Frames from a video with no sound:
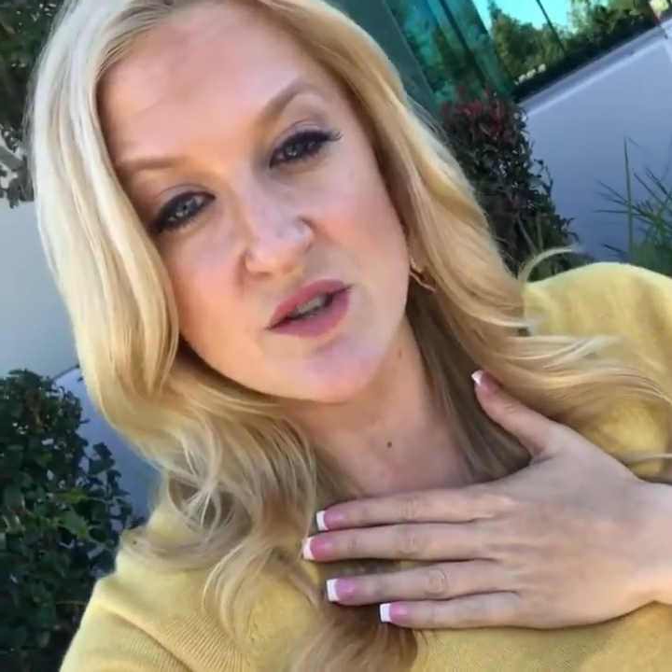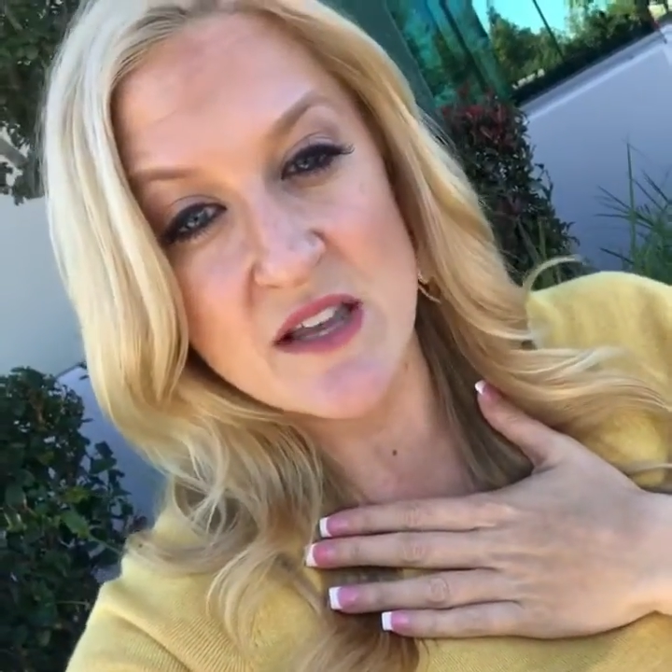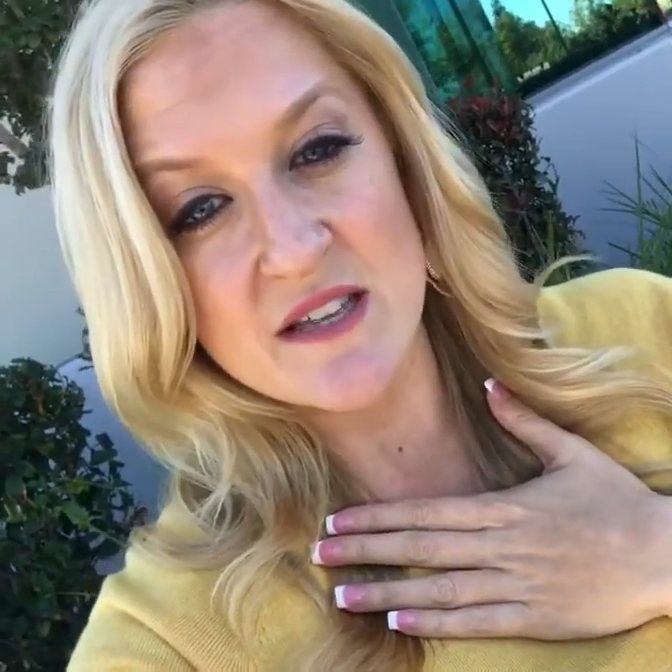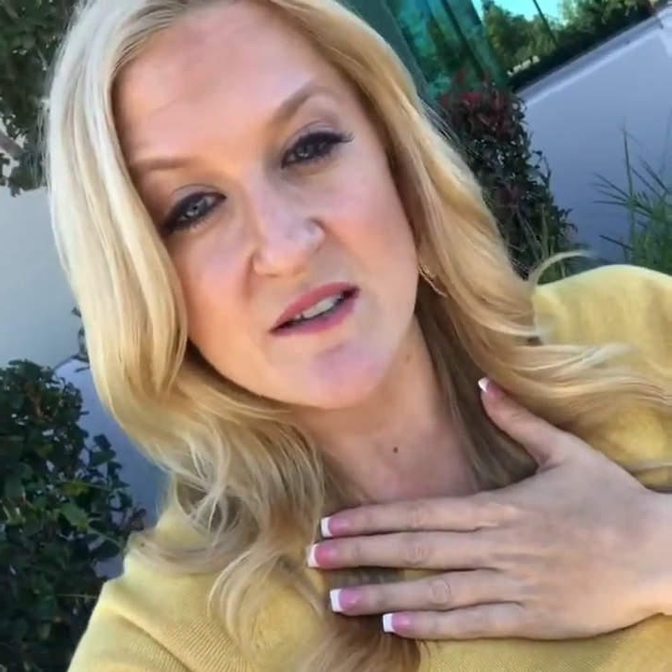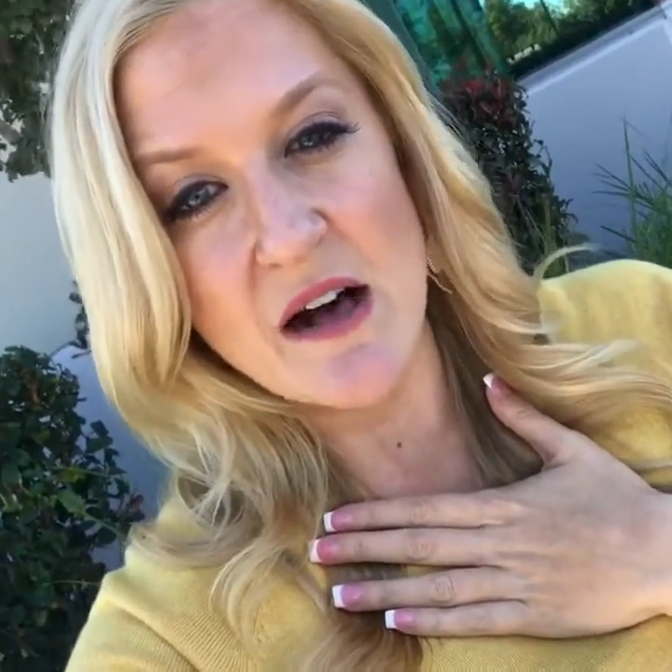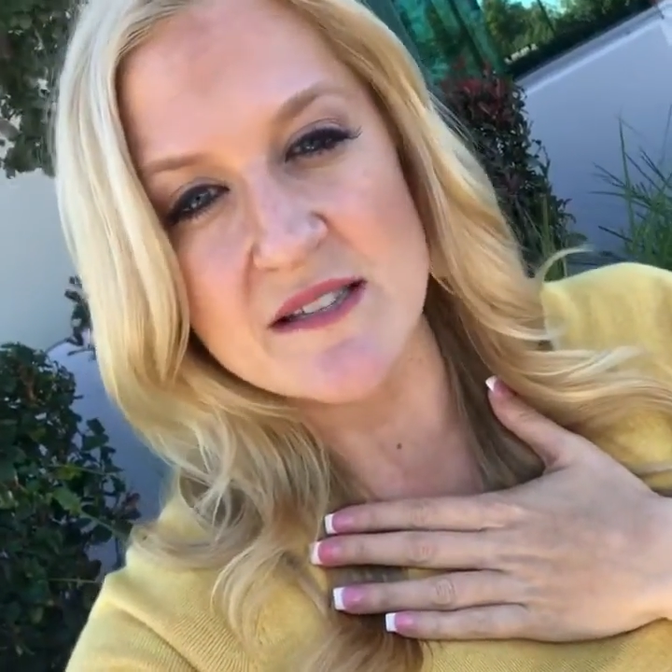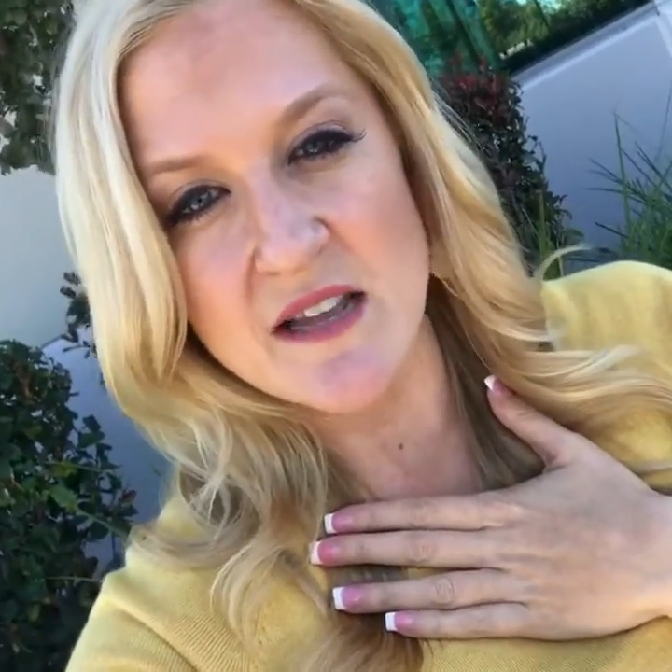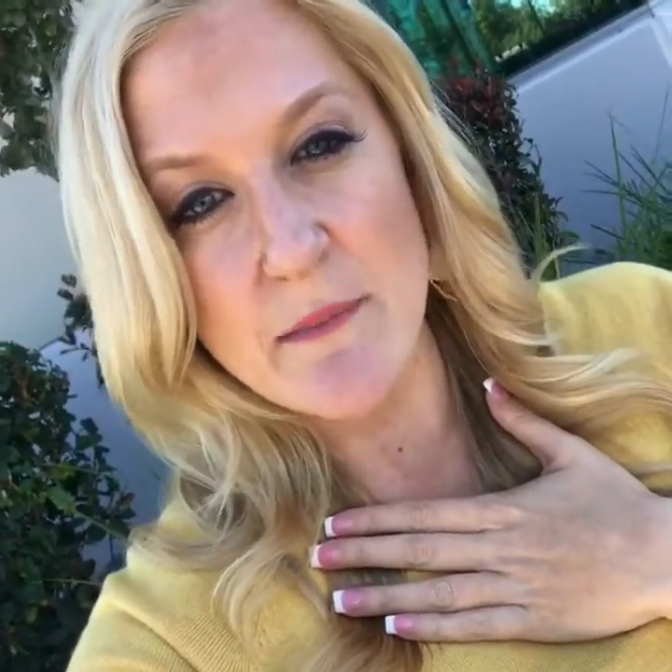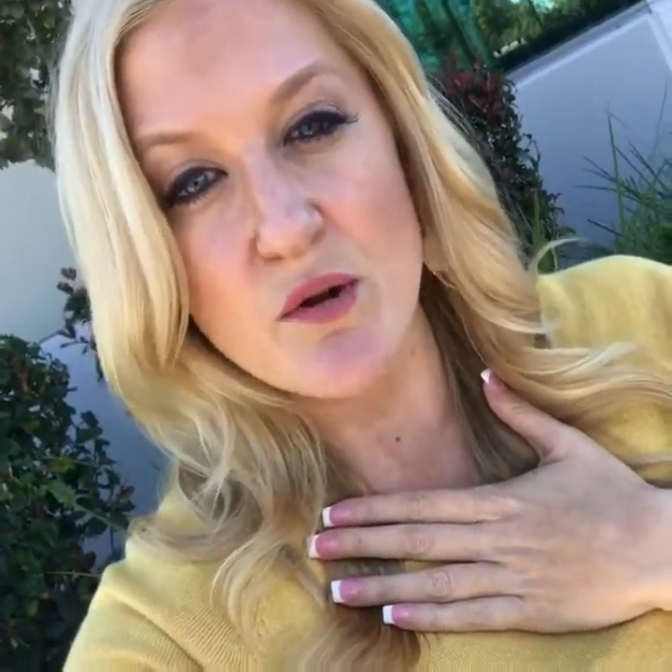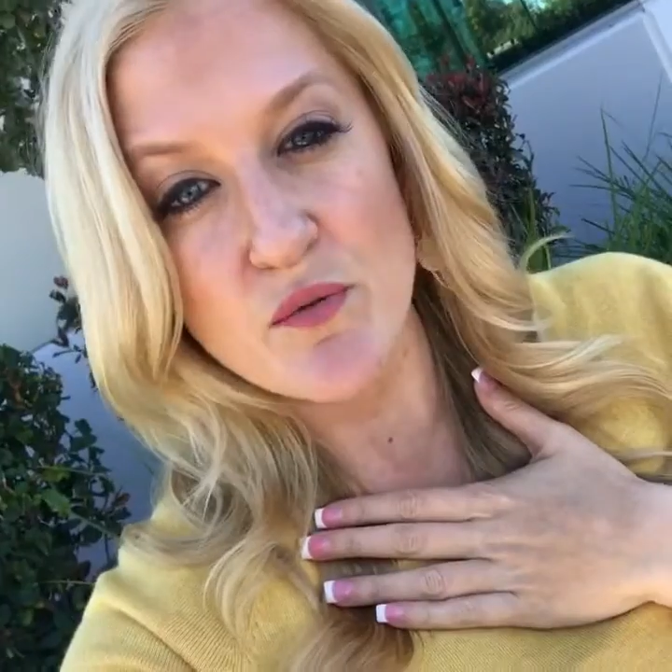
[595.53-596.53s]
in this class
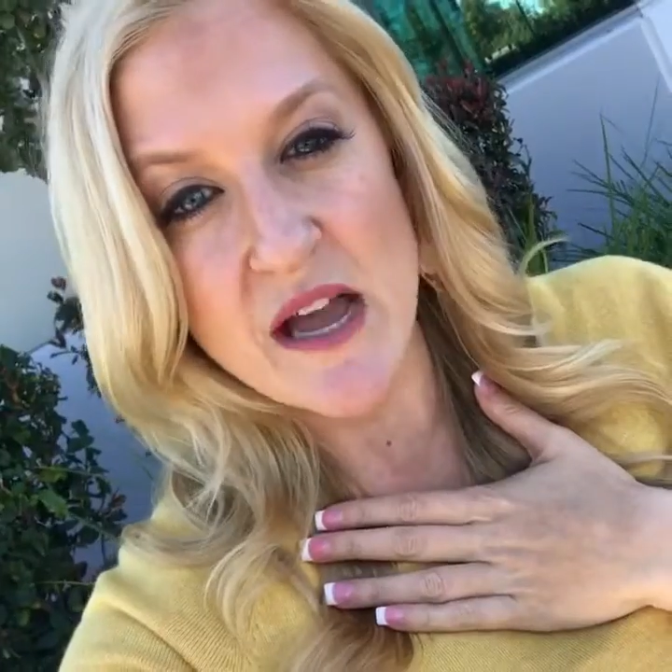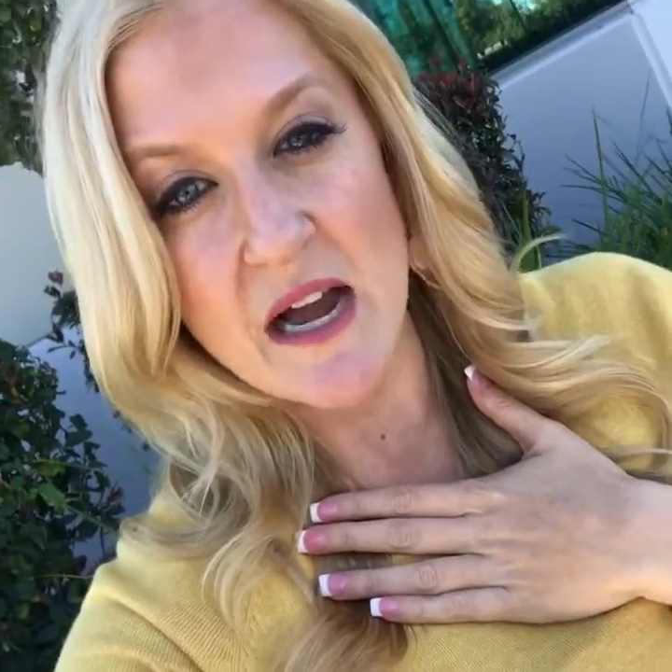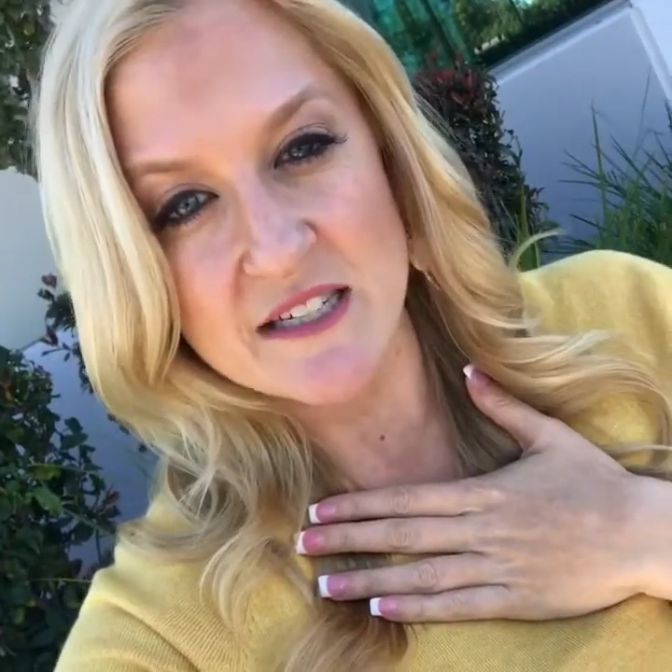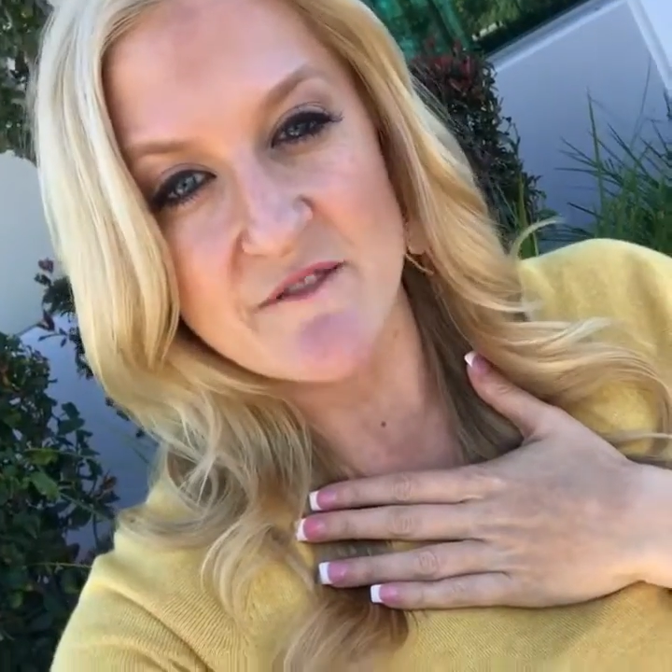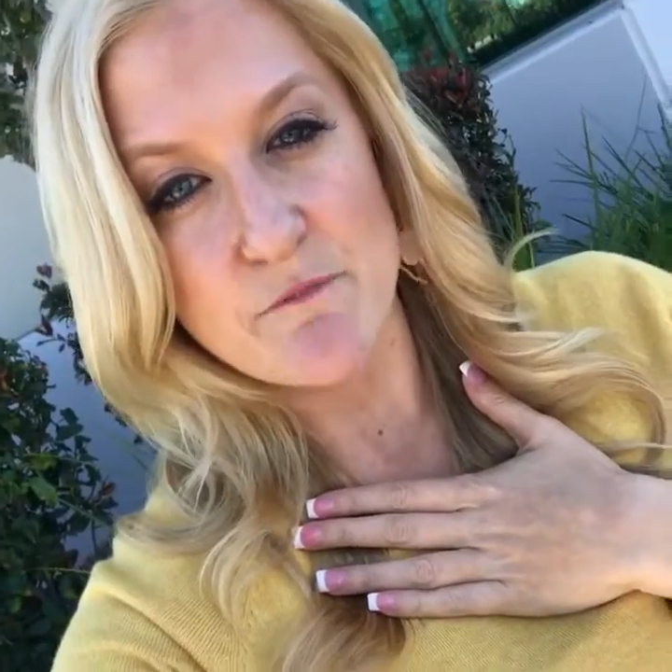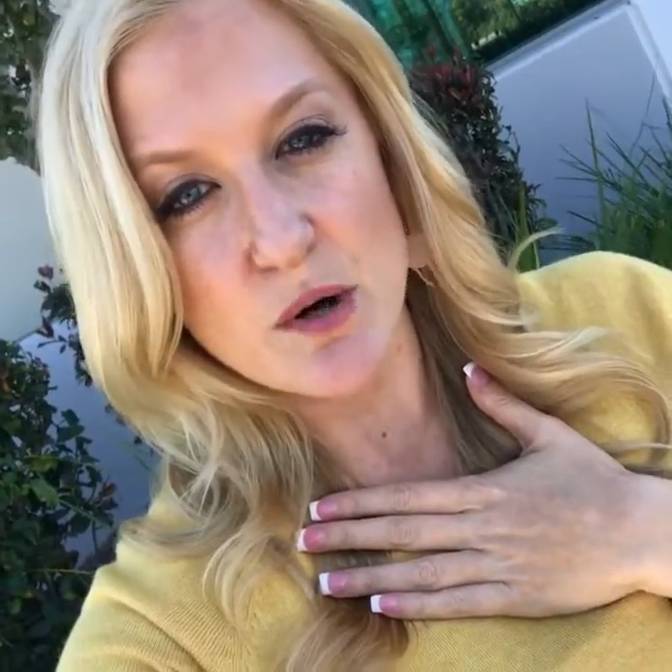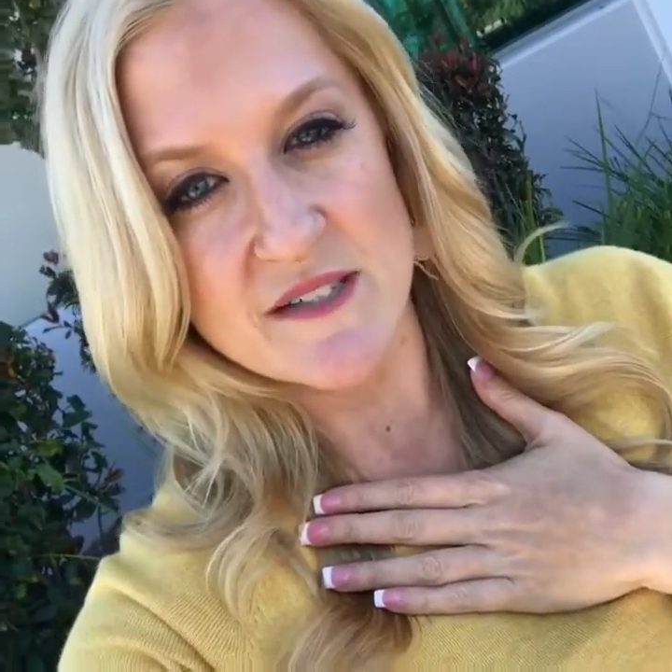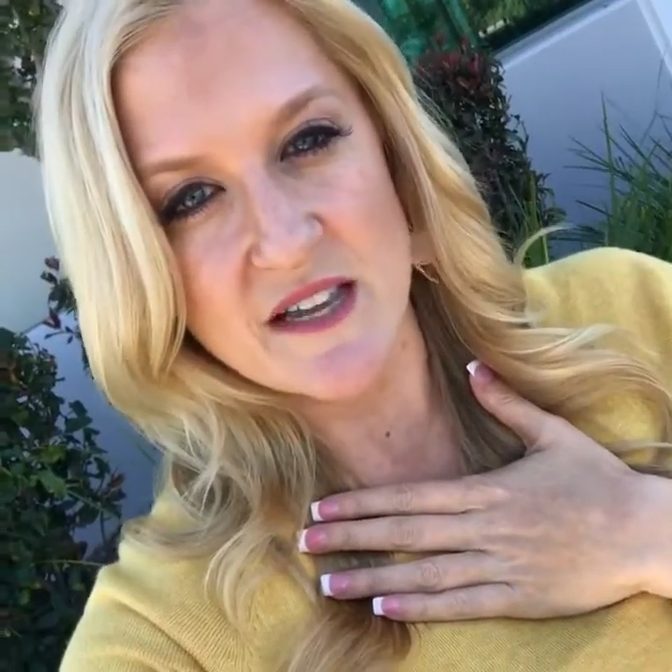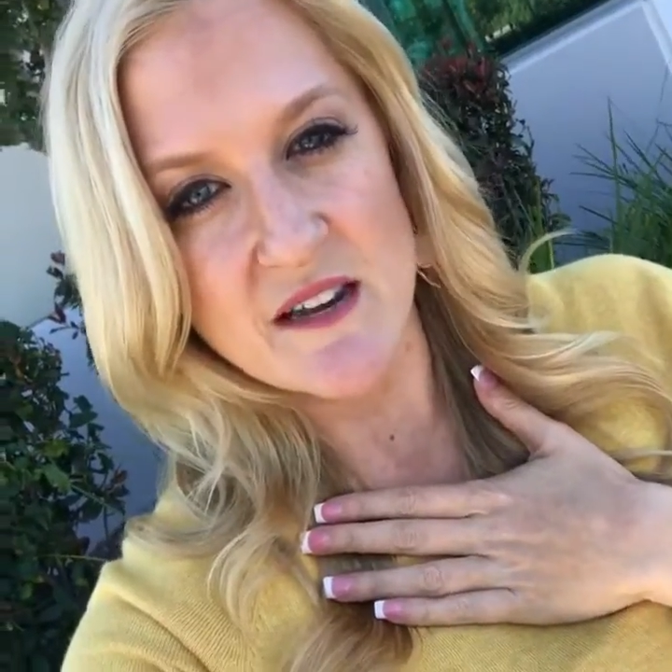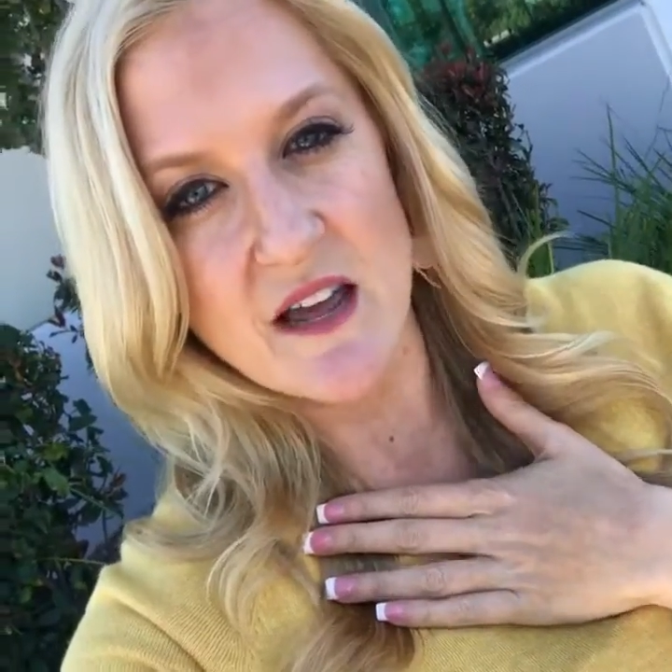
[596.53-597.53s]
that I'm a reactive
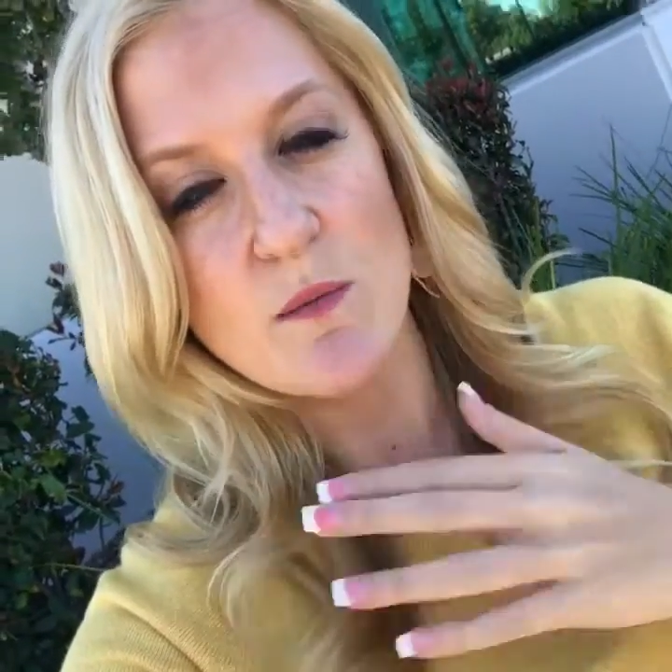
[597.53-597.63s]
person.